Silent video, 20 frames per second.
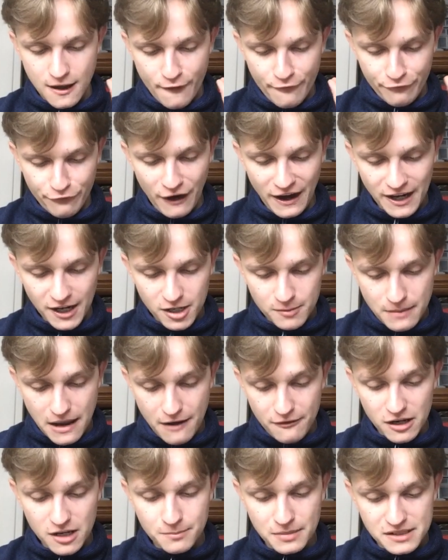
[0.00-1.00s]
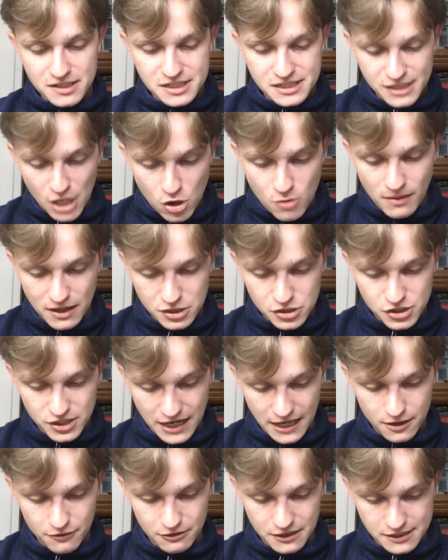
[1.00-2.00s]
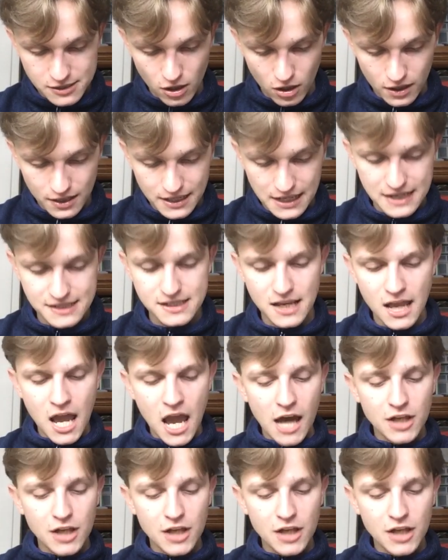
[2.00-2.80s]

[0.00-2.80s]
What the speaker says: Frank and Mary had been so much together in his holidays,